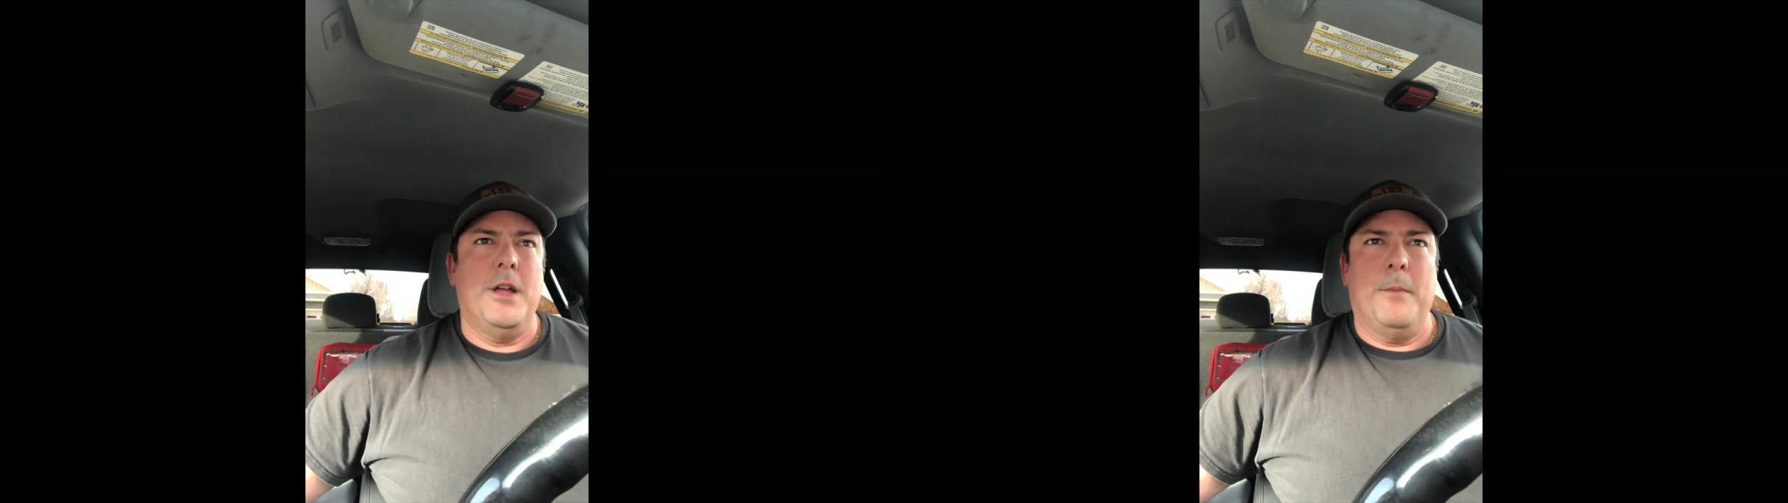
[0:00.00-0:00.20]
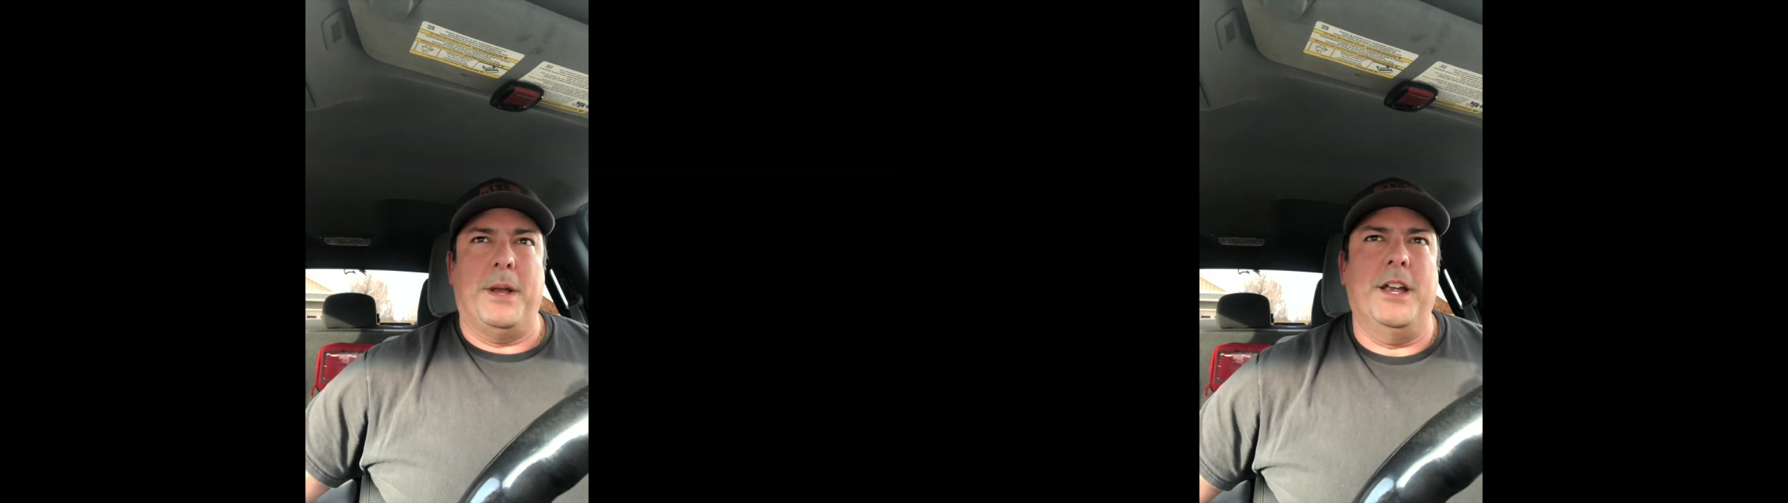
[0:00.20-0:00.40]

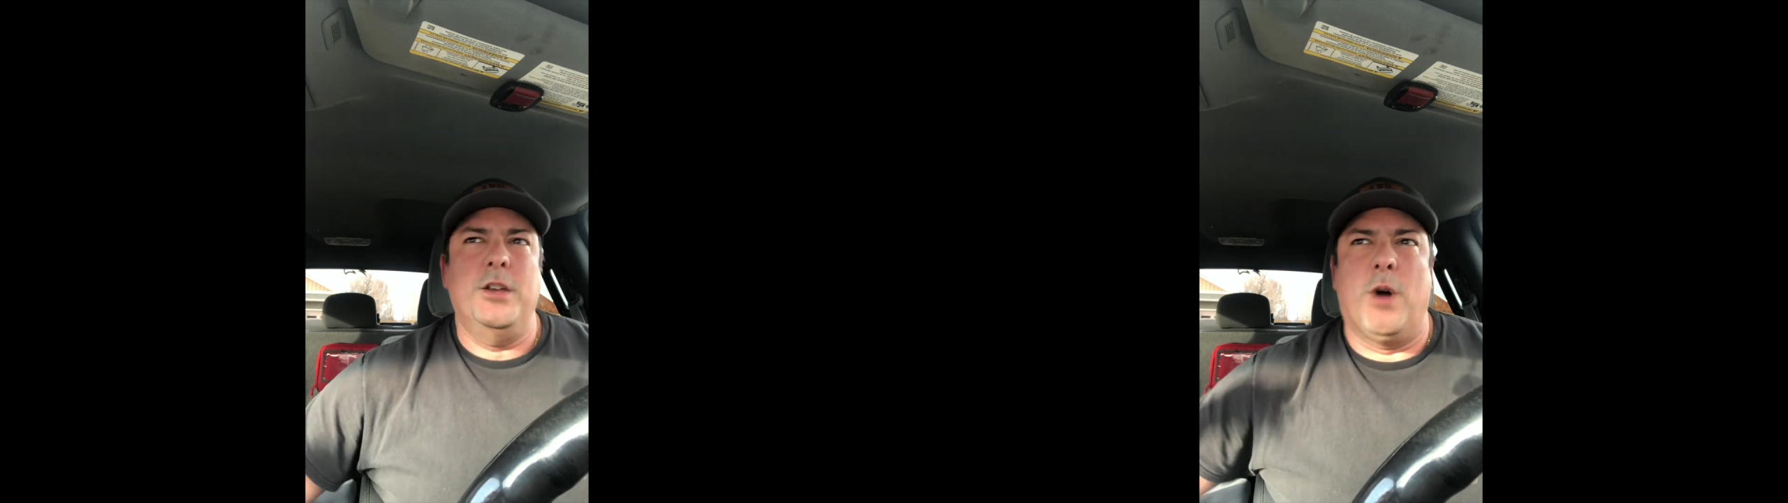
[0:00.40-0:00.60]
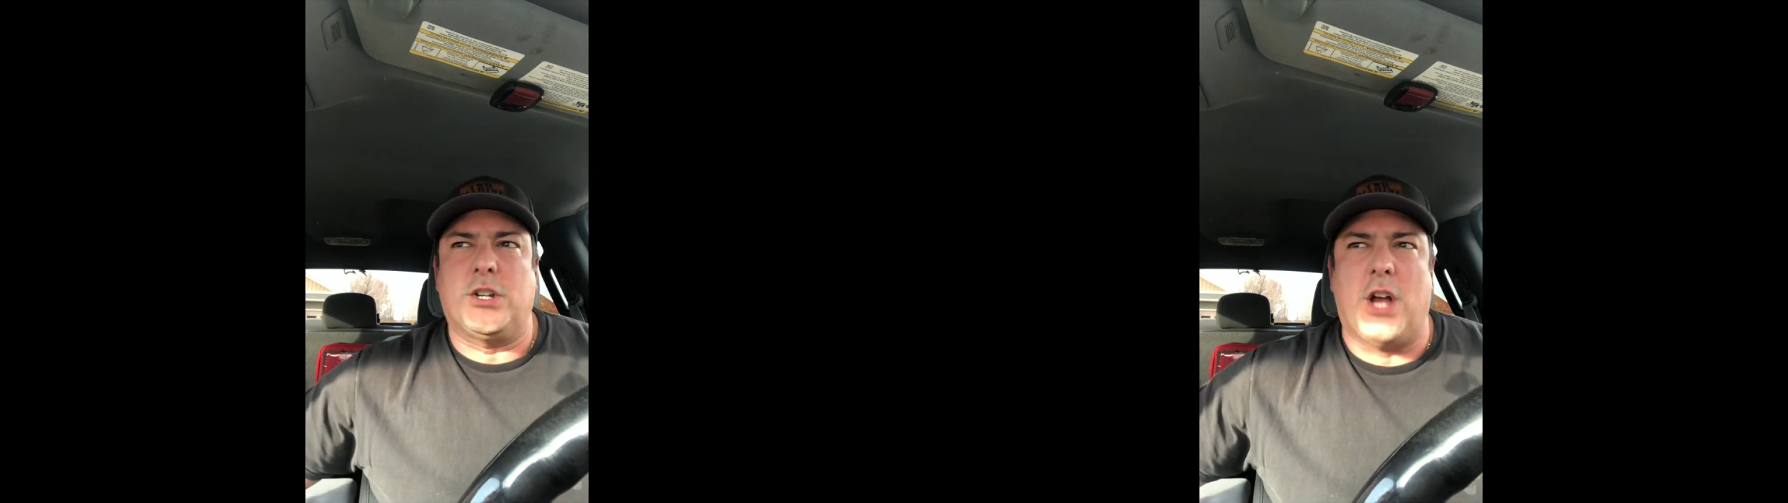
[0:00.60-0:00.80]
But here
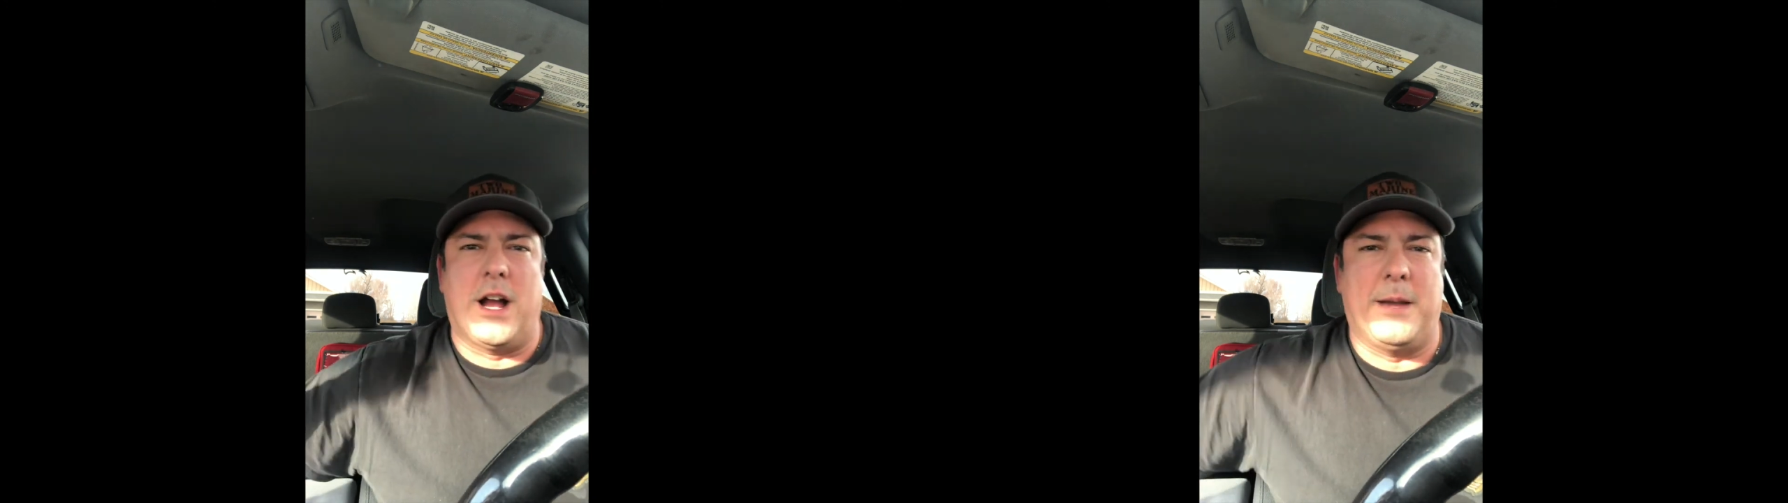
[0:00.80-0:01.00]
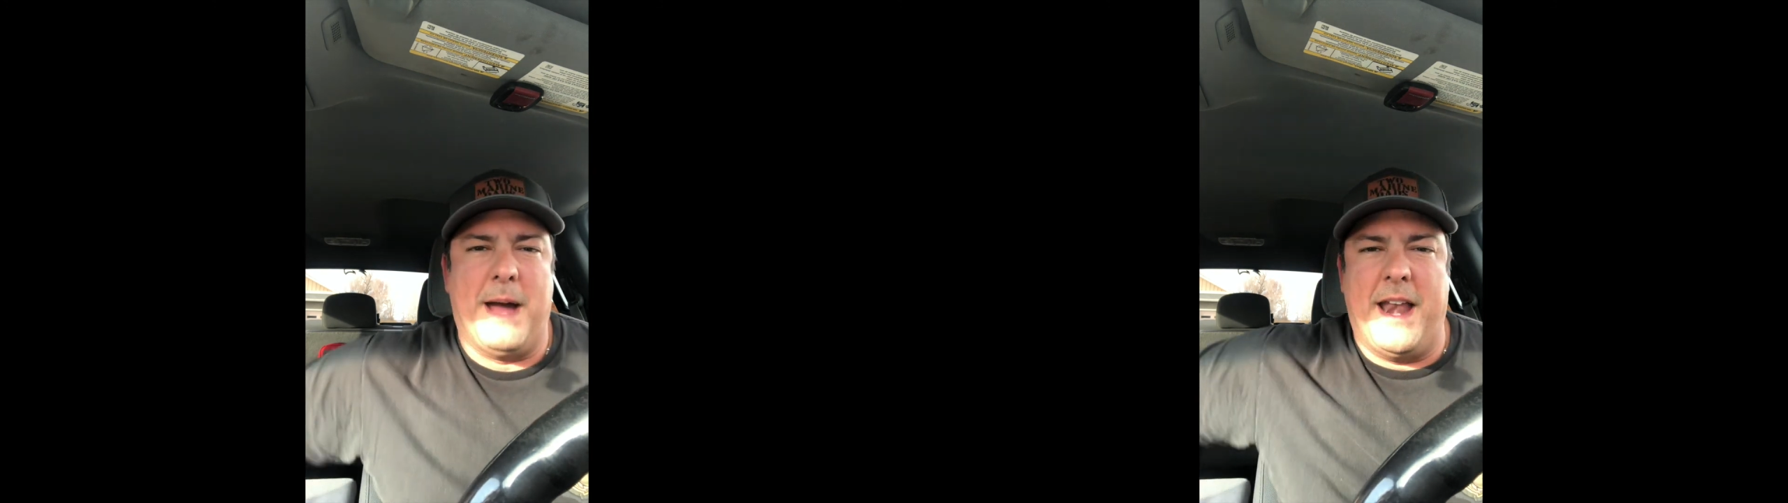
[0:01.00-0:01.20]
you are
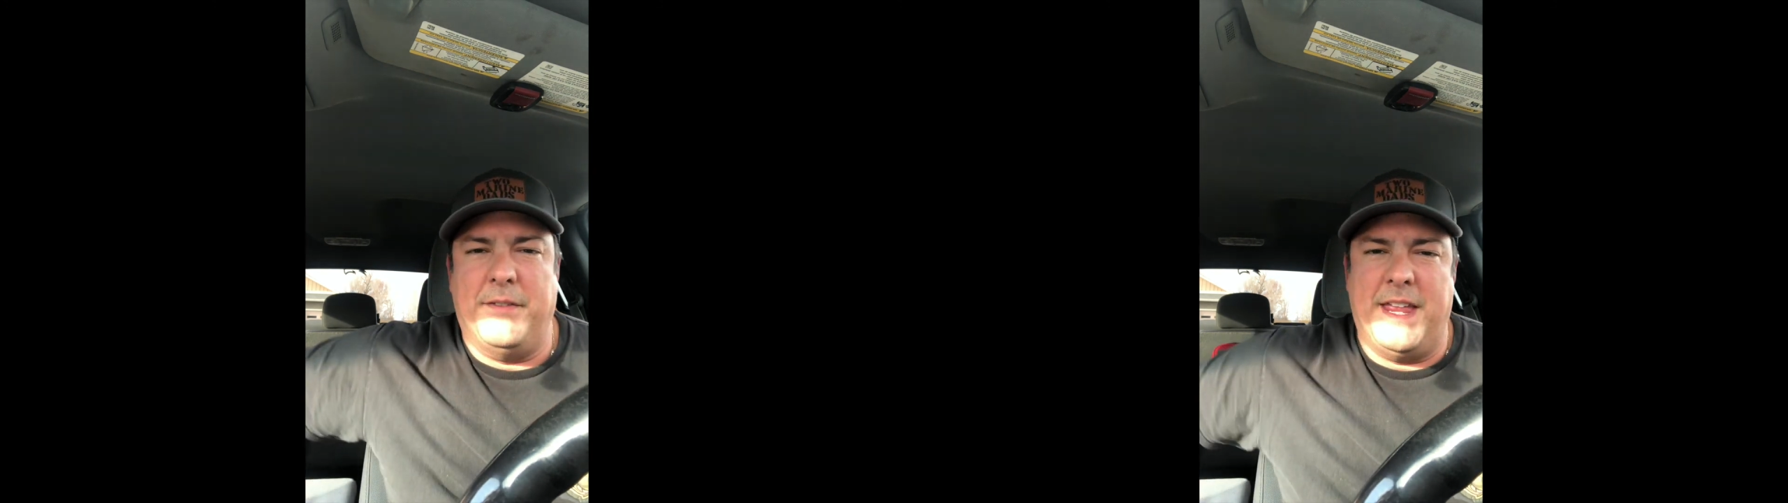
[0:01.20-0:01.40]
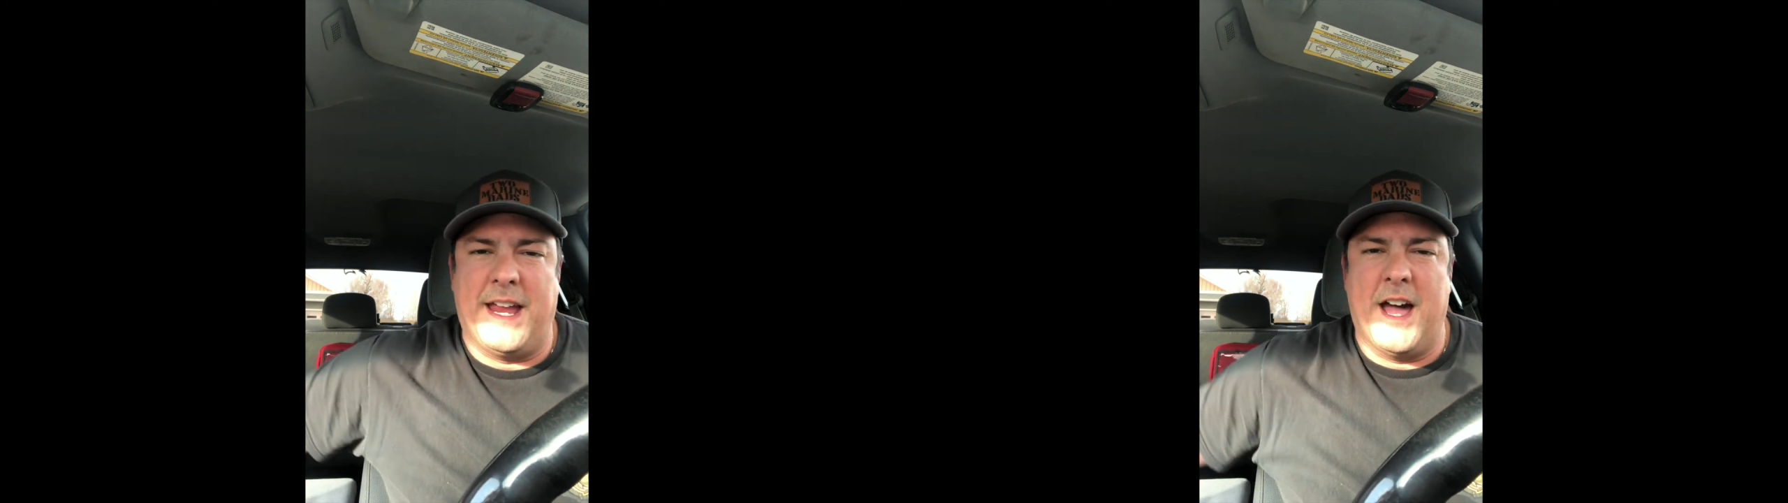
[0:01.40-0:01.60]
talking about
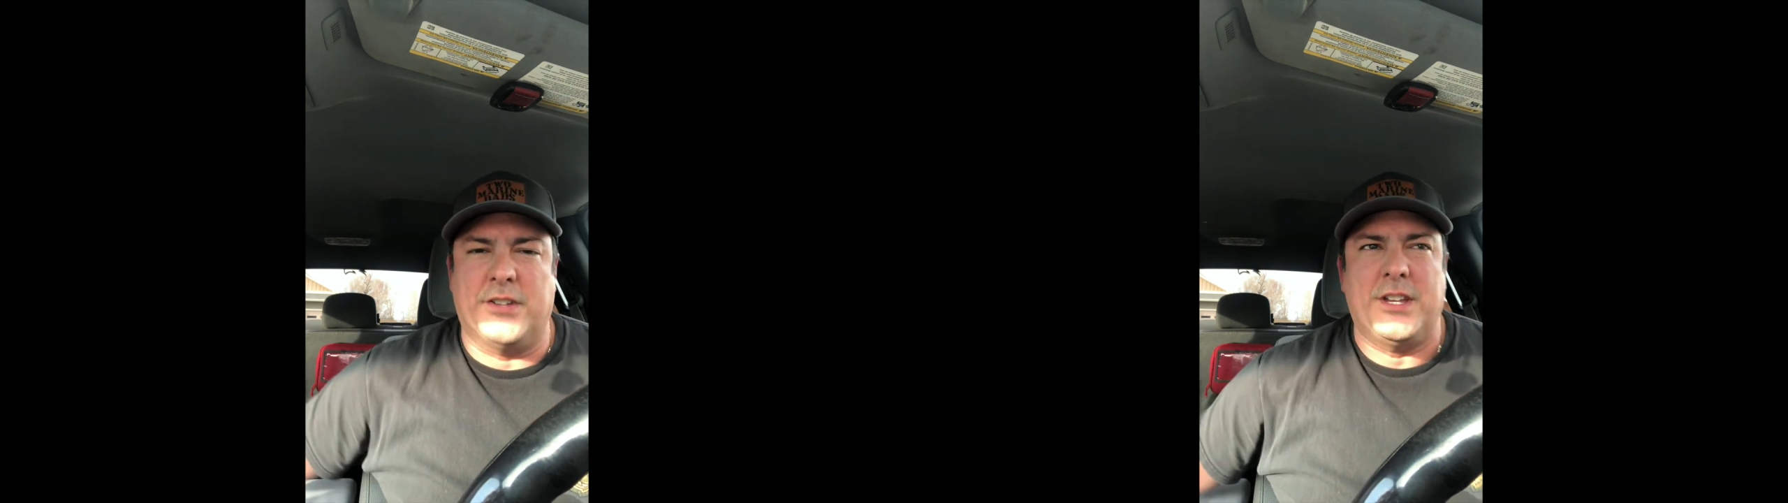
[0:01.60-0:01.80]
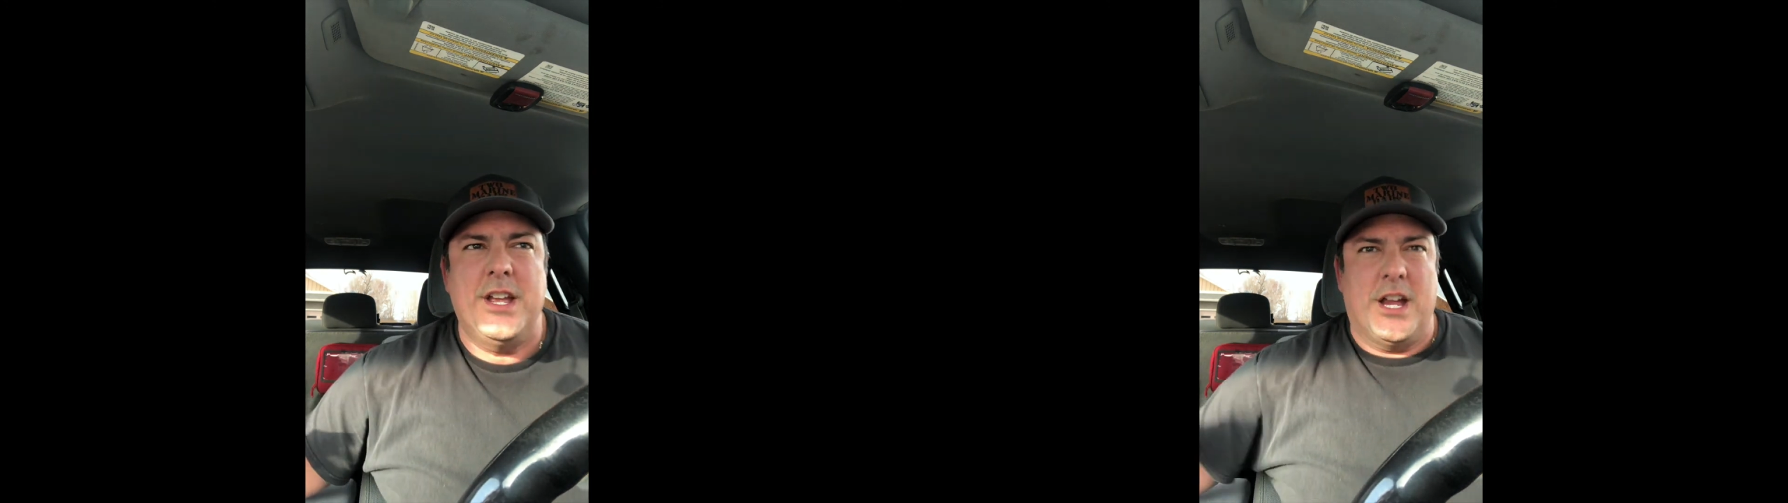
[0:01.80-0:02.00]
everything else,